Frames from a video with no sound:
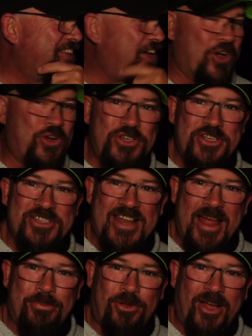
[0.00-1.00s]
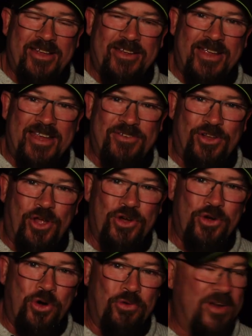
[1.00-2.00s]
I could use an app like Even Longer
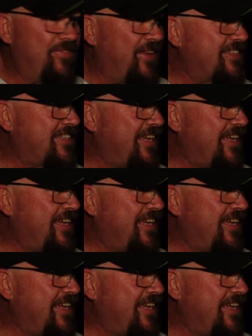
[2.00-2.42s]
or Reflex